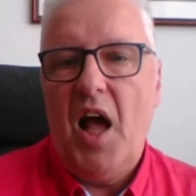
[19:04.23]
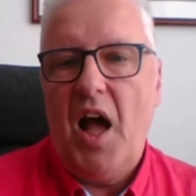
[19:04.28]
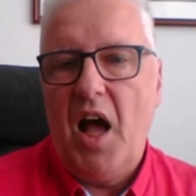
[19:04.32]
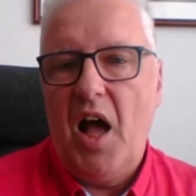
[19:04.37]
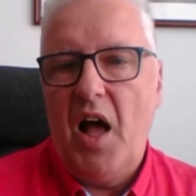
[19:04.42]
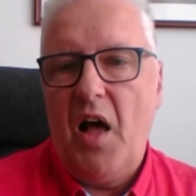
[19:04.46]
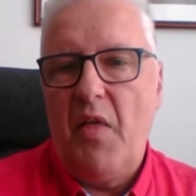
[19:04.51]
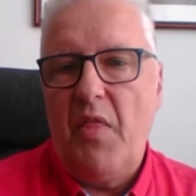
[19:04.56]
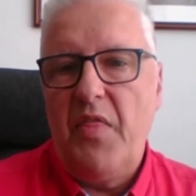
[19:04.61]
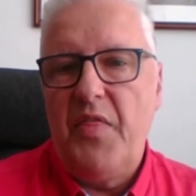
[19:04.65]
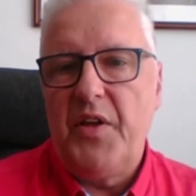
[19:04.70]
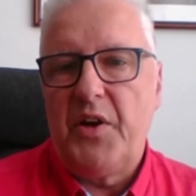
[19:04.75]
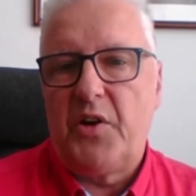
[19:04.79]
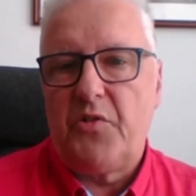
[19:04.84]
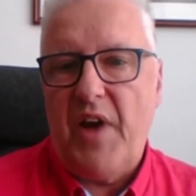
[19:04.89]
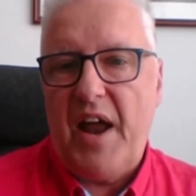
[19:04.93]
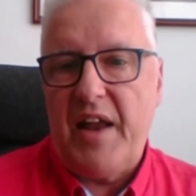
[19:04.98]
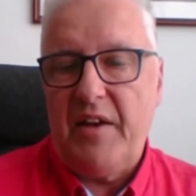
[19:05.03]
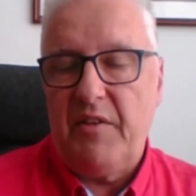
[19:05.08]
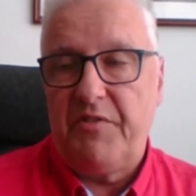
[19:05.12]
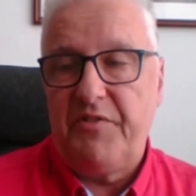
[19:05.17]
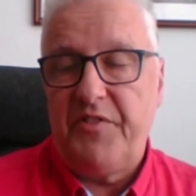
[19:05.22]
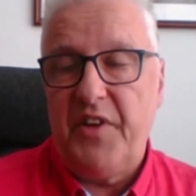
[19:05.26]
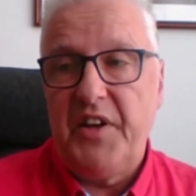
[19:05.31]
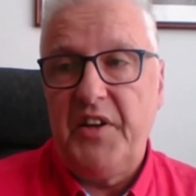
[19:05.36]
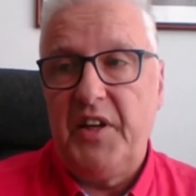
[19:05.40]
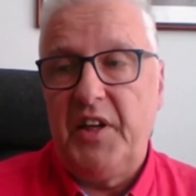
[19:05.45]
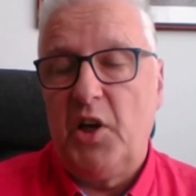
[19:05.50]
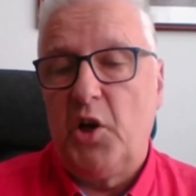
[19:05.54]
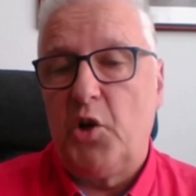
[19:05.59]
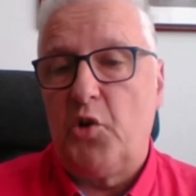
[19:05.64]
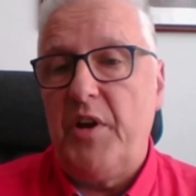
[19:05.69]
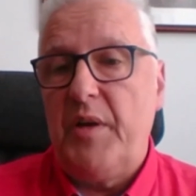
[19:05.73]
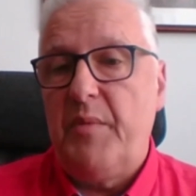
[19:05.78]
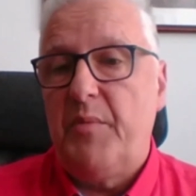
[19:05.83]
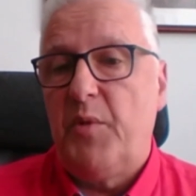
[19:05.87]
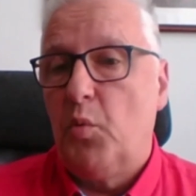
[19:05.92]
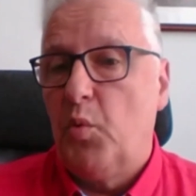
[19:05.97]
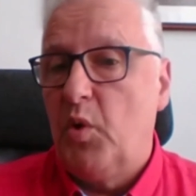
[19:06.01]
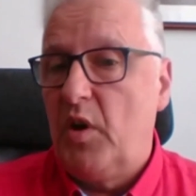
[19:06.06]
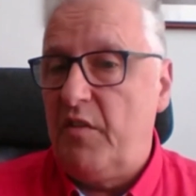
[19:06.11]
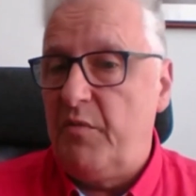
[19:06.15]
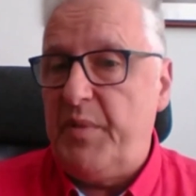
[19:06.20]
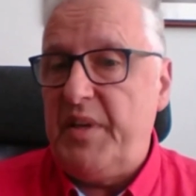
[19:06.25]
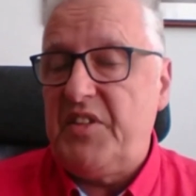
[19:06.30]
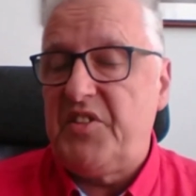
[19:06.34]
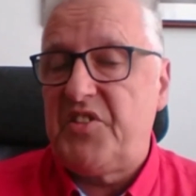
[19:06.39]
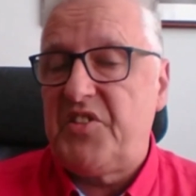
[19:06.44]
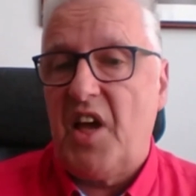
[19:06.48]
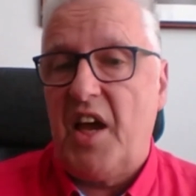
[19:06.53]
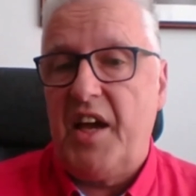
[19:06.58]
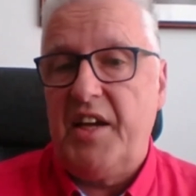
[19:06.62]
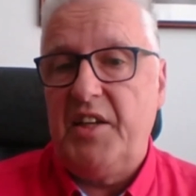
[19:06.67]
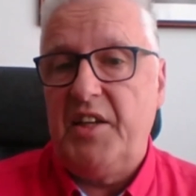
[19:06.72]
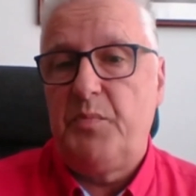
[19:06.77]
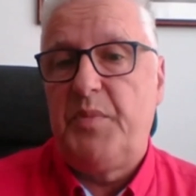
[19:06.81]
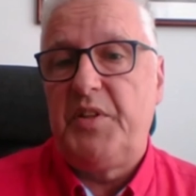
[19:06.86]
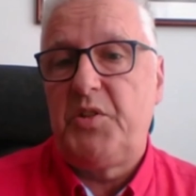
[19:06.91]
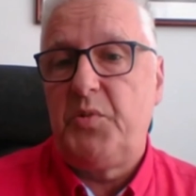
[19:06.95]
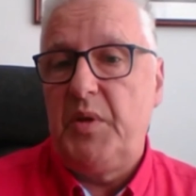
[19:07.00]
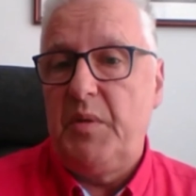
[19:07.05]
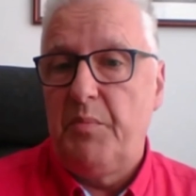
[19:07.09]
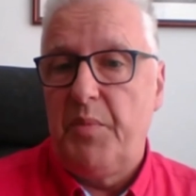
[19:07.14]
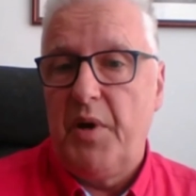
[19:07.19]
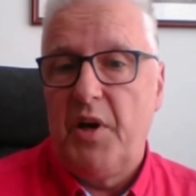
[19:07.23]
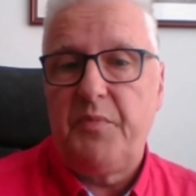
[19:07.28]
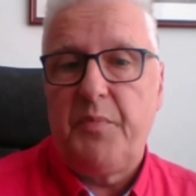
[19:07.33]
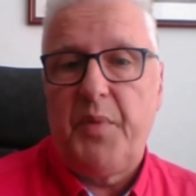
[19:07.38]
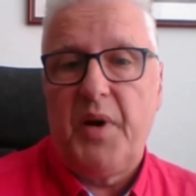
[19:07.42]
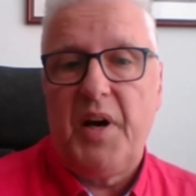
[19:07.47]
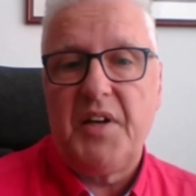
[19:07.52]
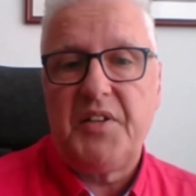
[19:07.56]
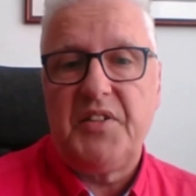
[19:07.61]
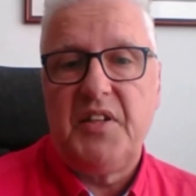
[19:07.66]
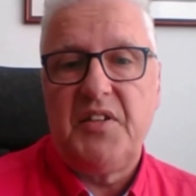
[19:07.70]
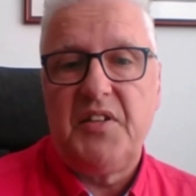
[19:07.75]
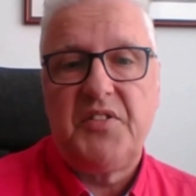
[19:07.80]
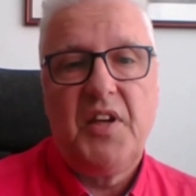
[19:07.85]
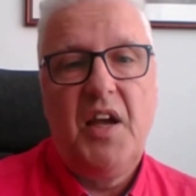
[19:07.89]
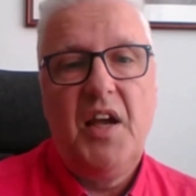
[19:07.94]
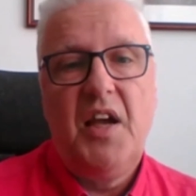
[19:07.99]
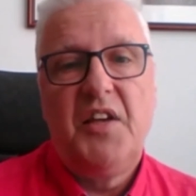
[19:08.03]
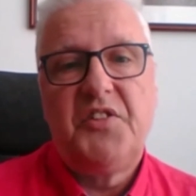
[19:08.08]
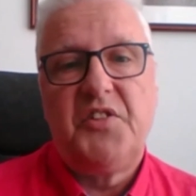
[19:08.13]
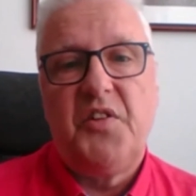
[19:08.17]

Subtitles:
the grant funding agreement will have been signed between both parties.